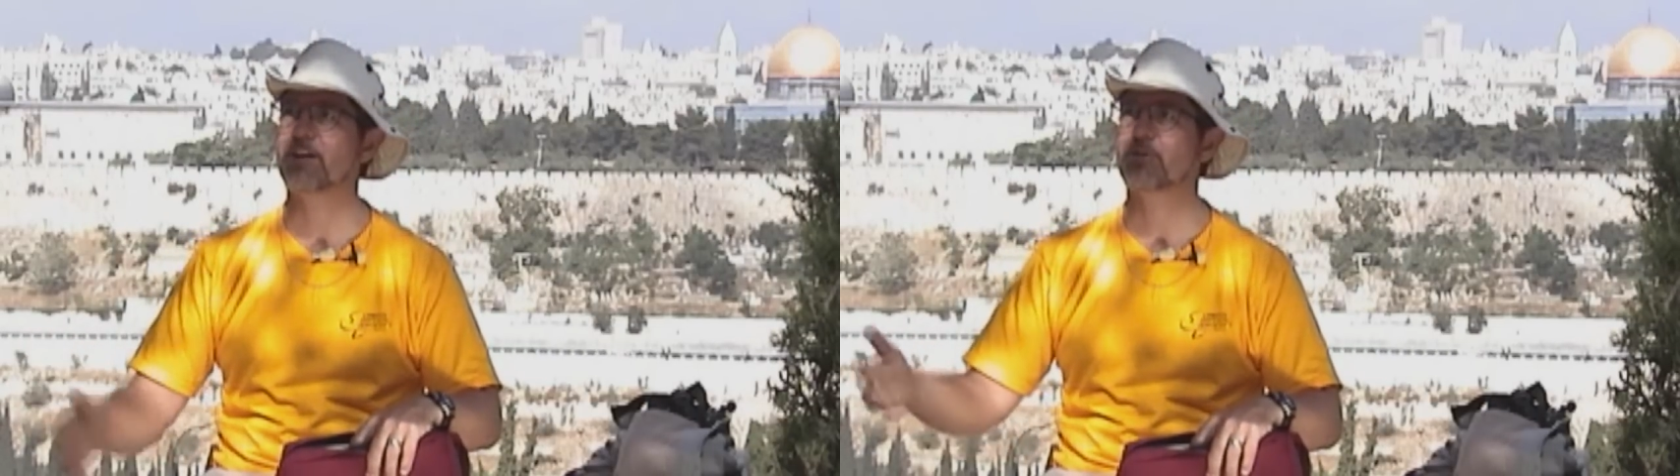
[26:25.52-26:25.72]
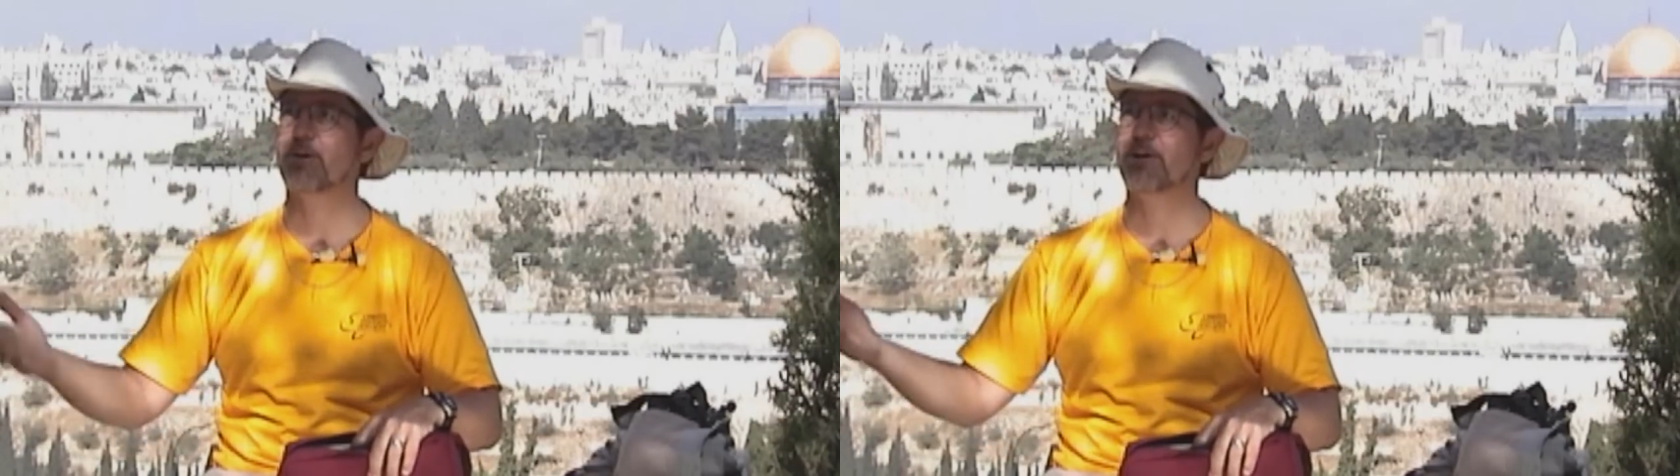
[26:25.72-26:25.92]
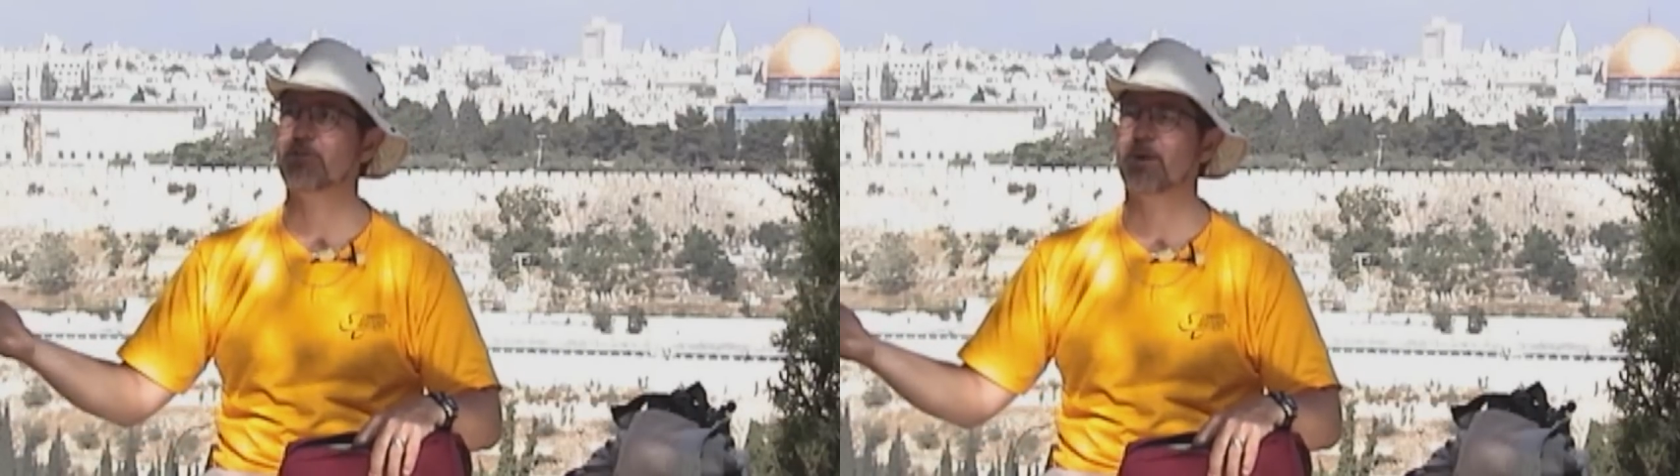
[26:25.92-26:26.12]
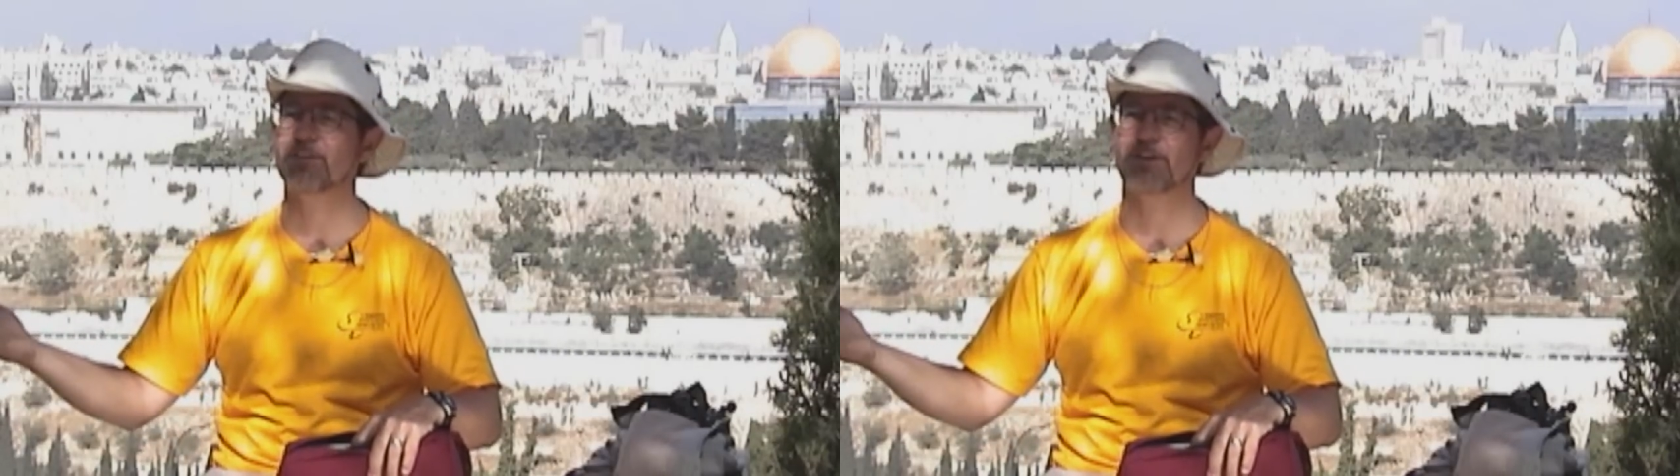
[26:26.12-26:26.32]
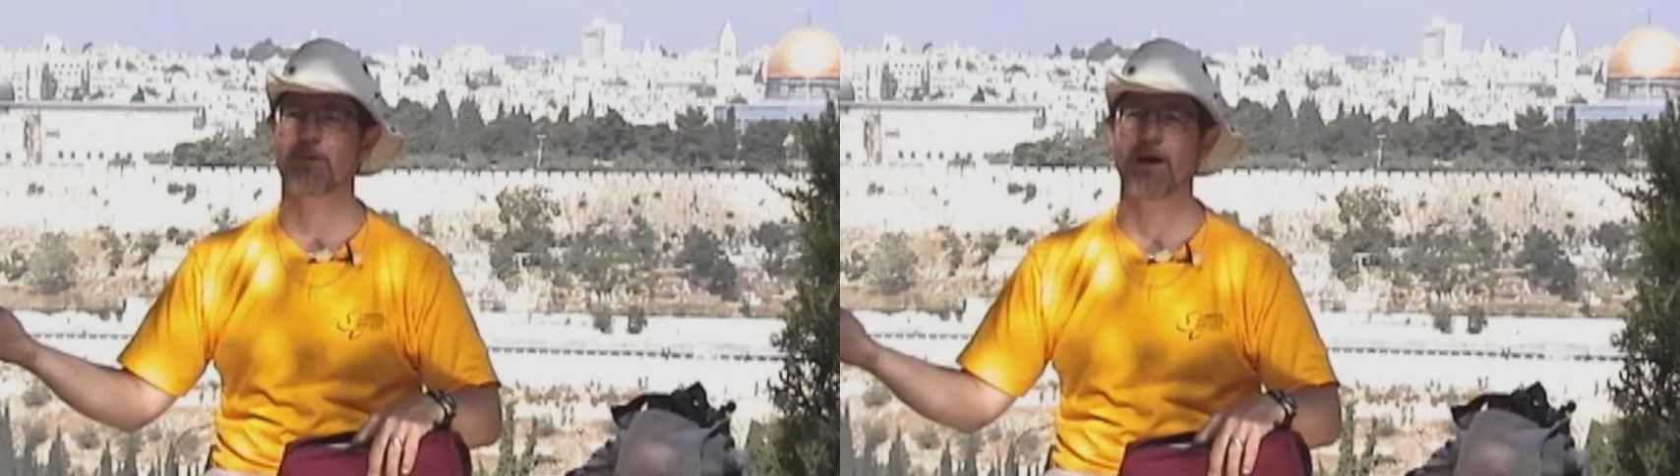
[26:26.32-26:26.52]
tree's
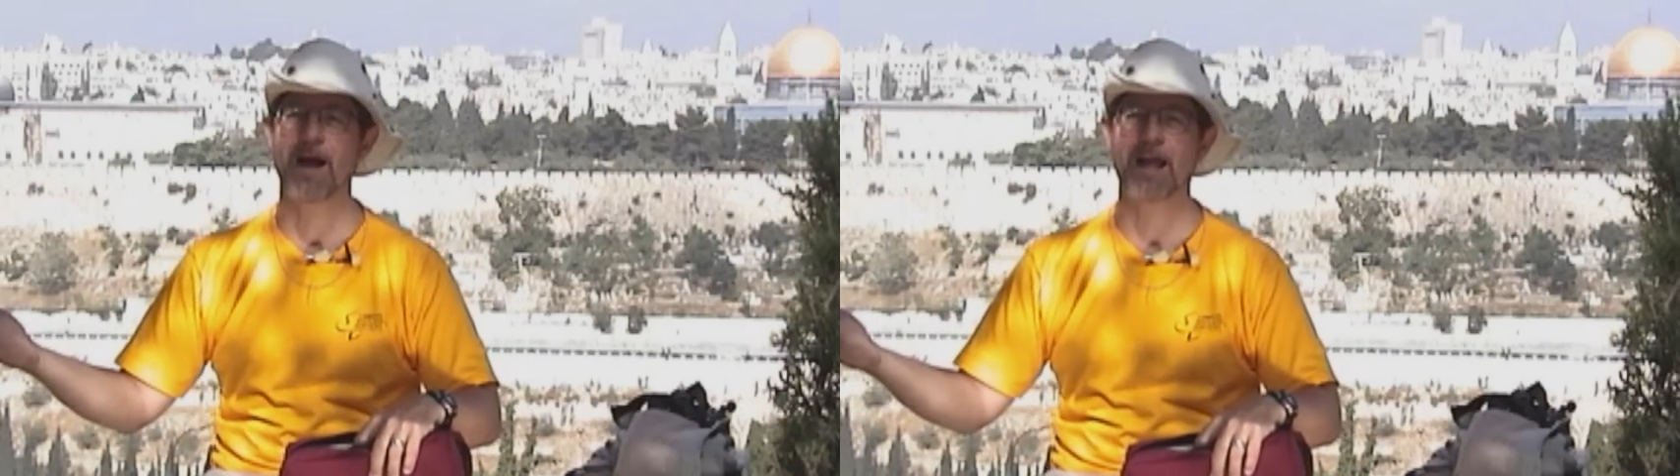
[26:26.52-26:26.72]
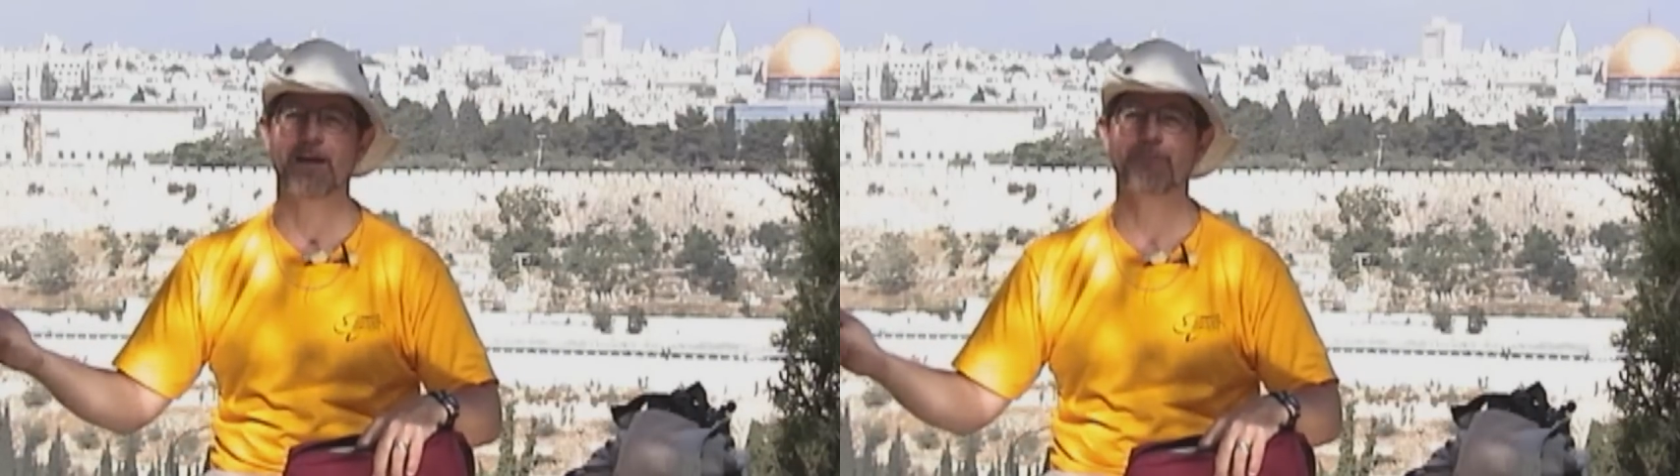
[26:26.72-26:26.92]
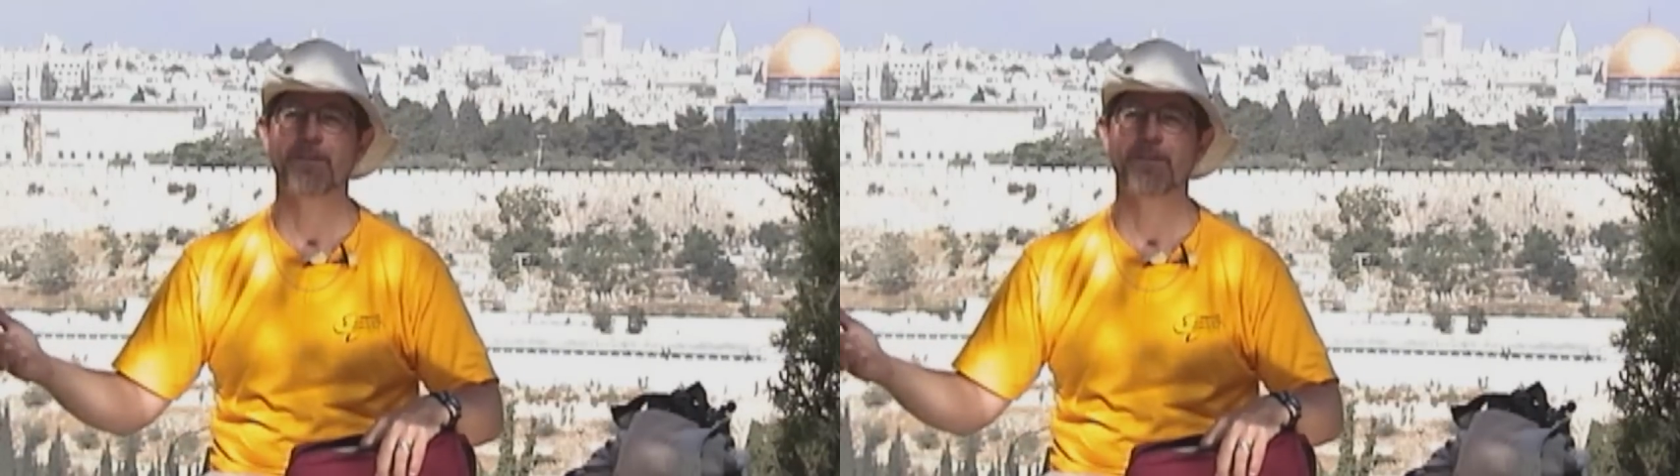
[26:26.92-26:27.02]
withered away.